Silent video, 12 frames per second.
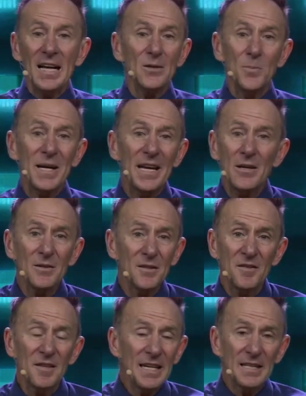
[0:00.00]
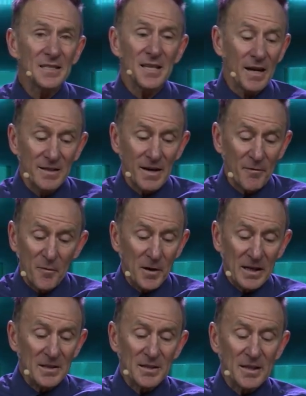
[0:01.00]
And we cannot think and say that,
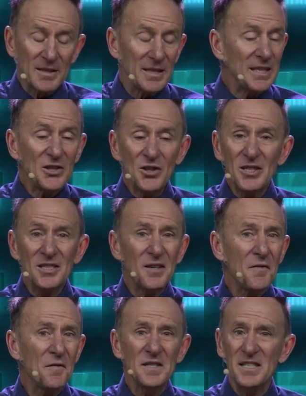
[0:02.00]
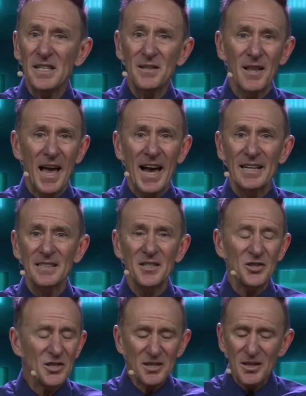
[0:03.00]
for instance, it's just a physical
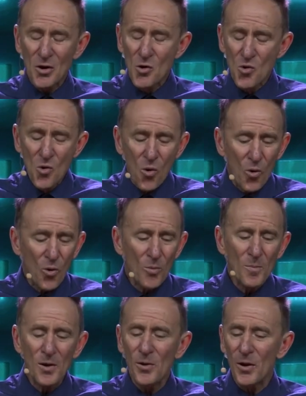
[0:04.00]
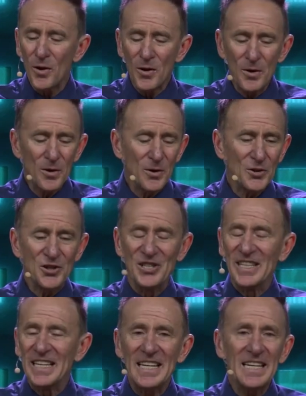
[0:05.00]
act. It's just a normal
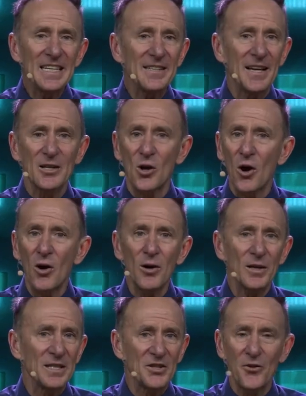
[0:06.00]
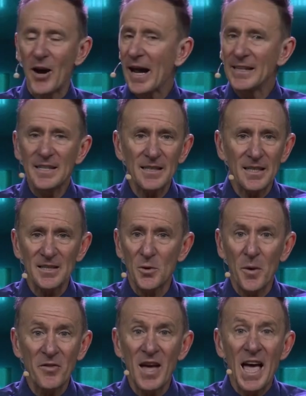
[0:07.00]
urge, need that God has created
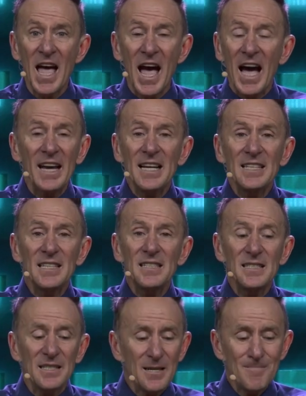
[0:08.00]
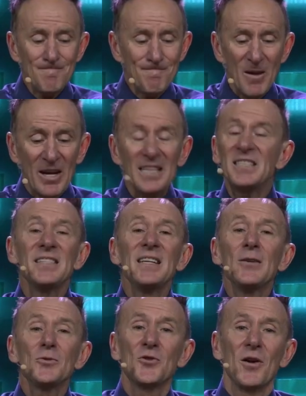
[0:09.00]
us with. And it is, um, it's
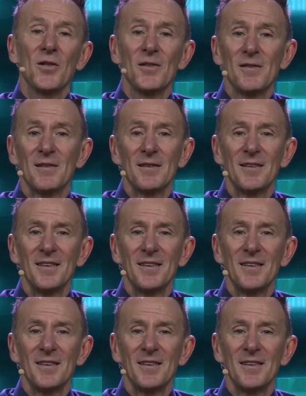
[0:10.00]
neutral.